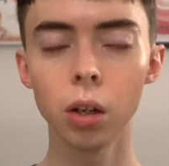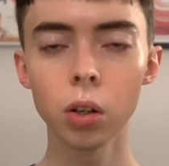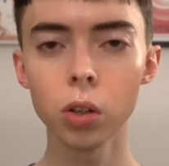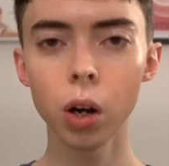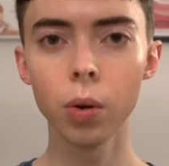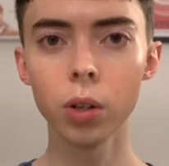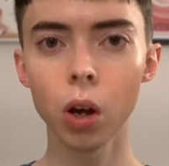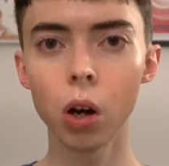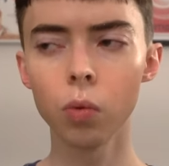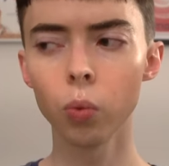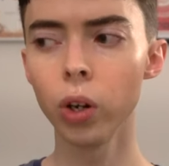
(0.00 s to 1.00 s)
And also I was
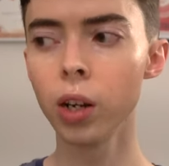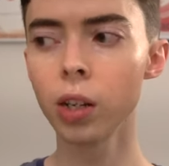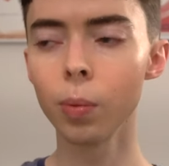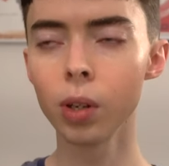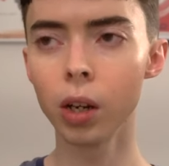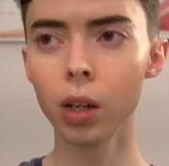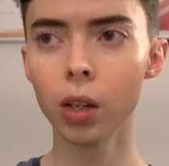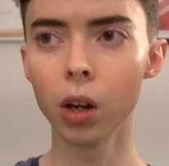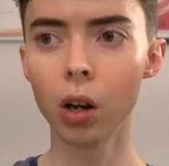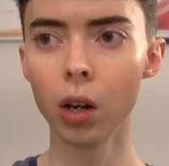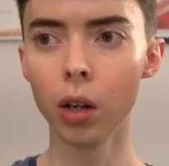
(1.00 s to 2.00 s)
reading some studies
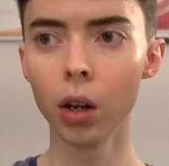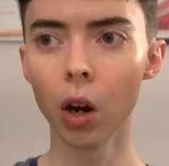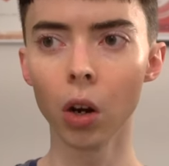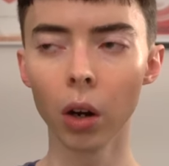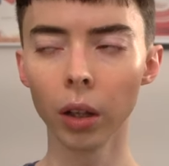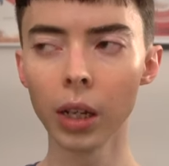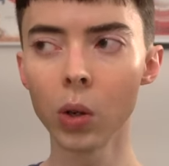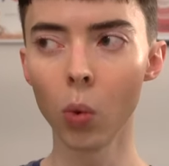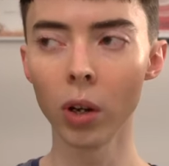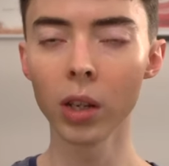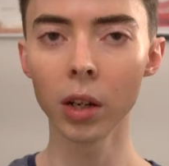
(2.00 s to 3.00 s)
on, or at least
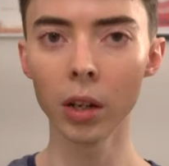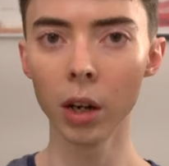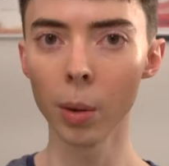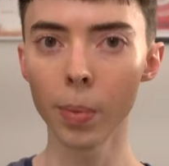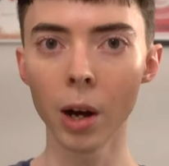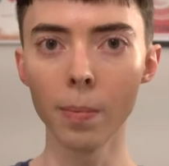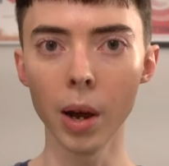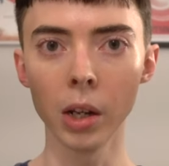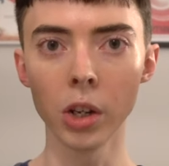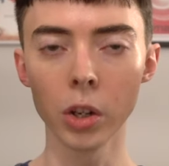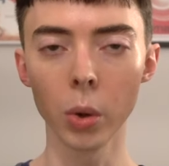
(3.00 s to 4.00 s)
one study on
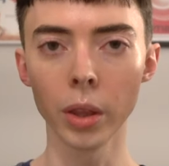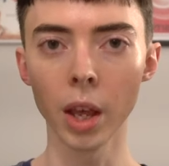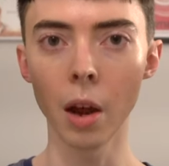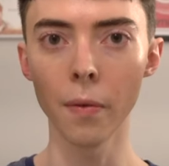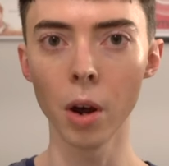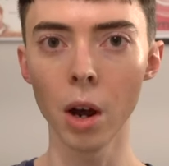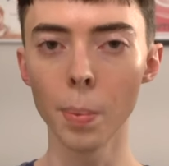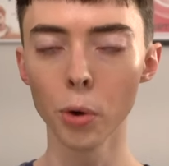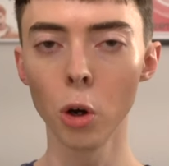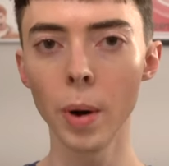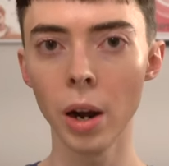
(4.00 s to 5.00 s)
PubMed showing that uh,
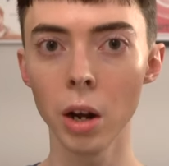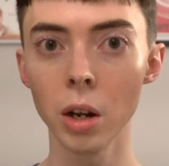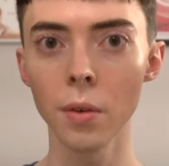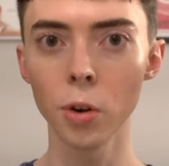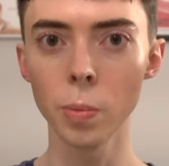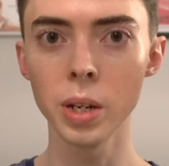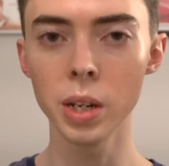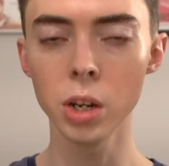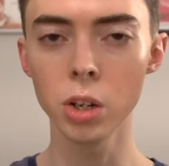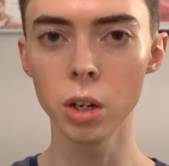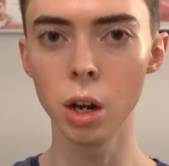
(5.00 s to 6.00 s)
probiotic
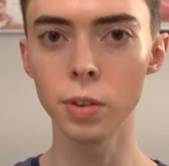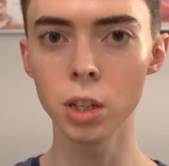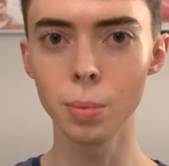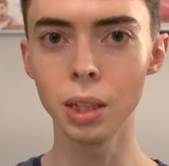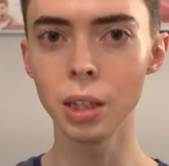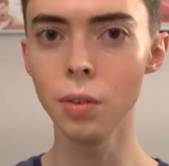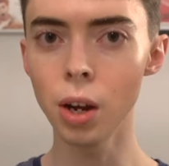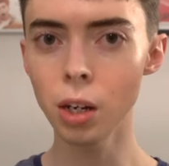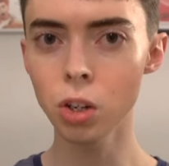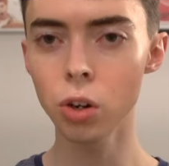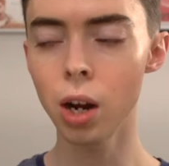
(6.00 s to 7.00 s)
fermentation of some leaf
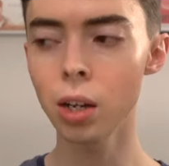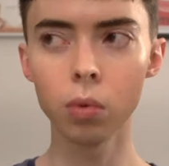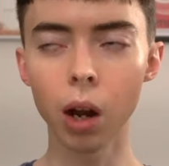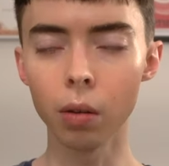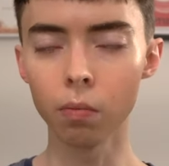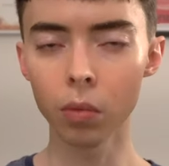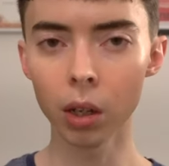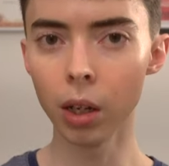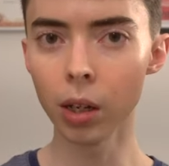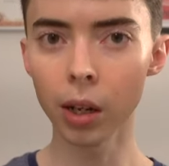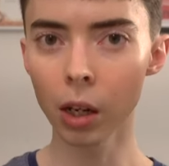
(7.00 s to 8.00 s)
extracts, not
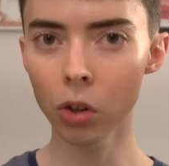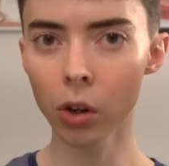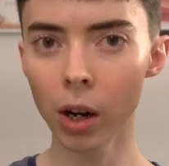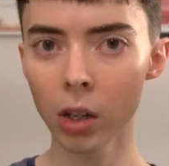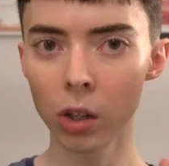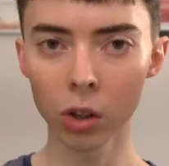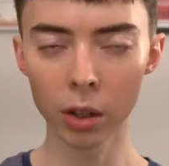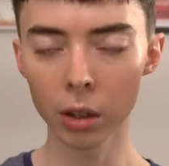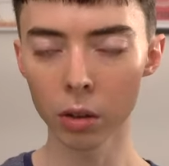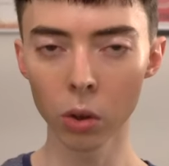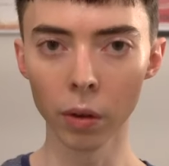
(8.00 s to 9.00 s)
yeast extracts, is
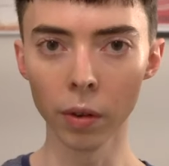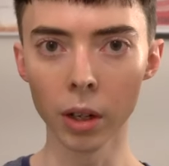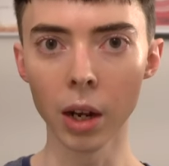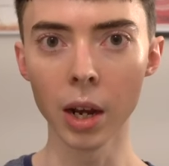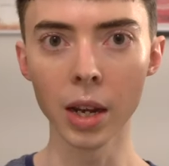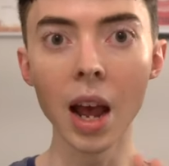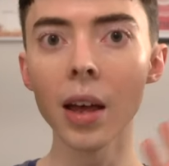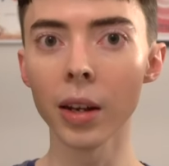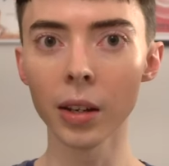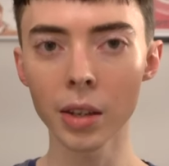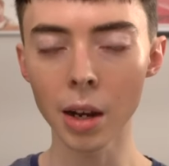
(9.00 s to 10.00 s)
just sort of a, an
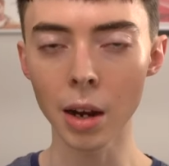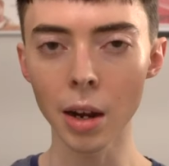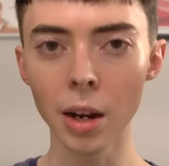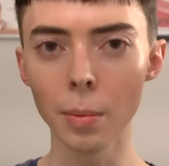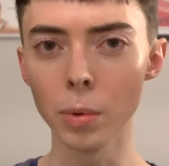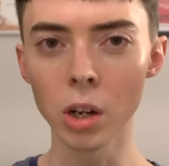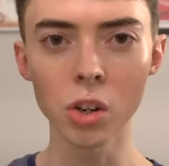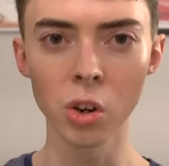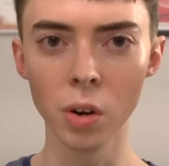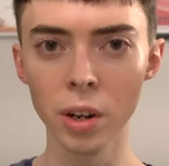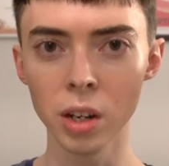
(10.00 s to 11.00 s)
aside. I'm not
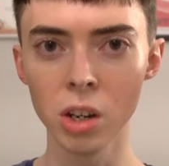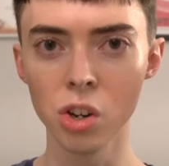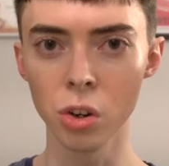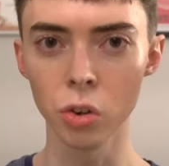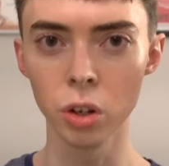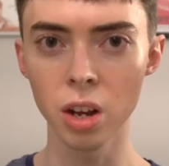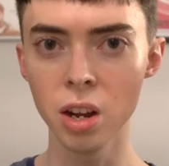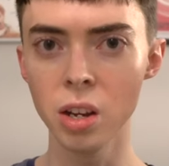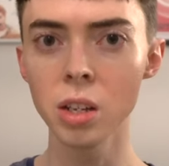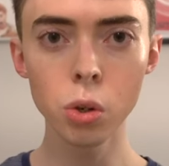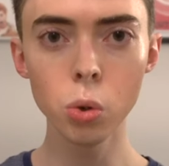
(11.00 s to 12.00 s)
sure if it can
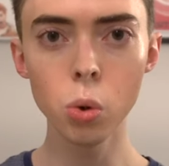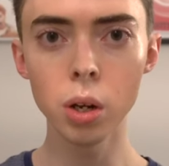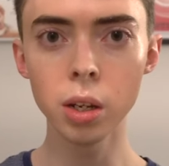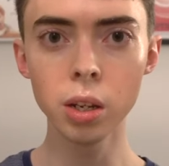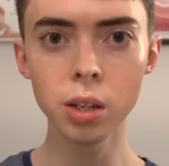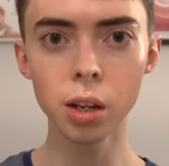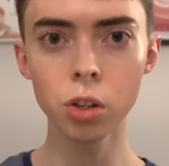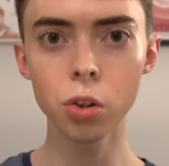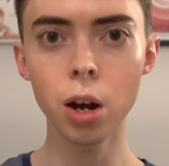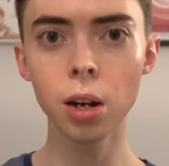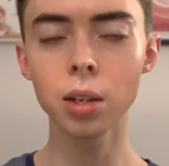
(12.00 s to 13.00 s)
generalize to yeast
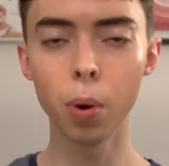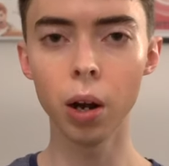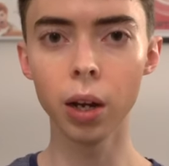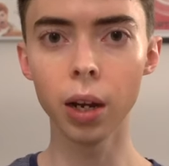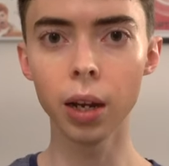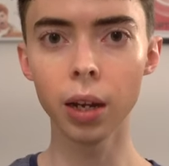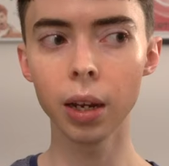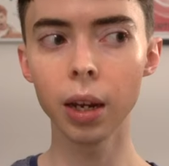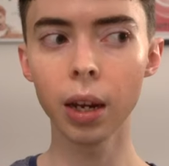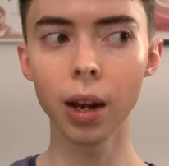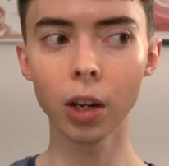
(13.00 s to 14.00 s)
extracts, but
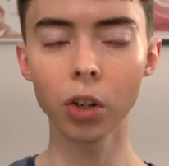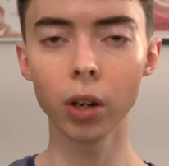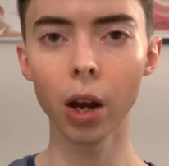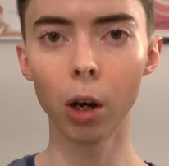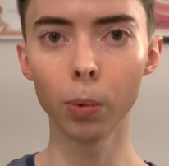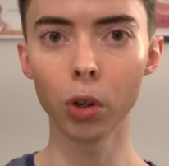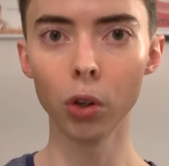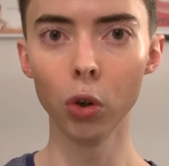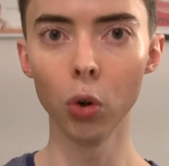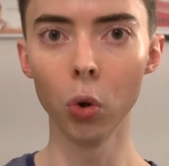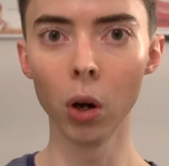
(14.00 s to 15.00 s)
it can actually help
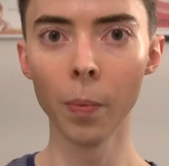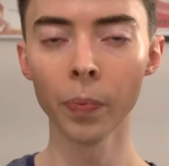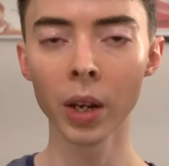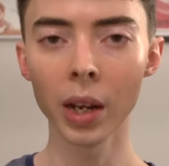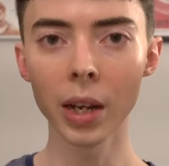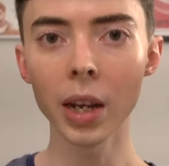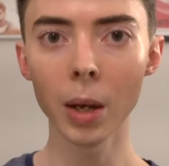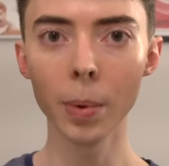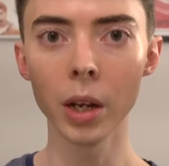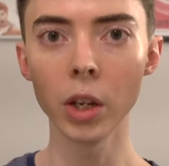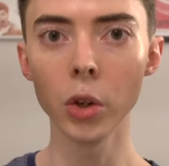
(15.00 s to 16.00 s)
to
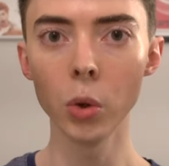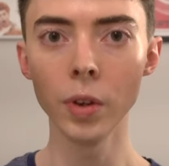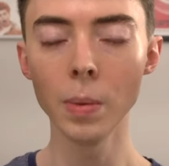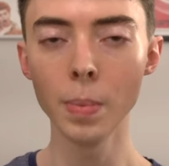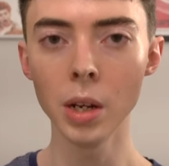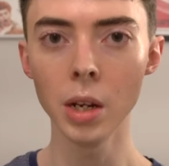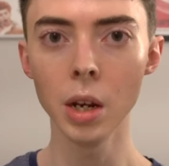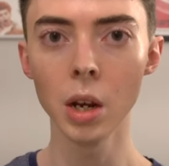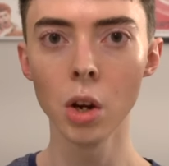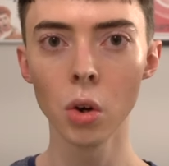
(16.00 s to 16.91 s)
inhibit UVB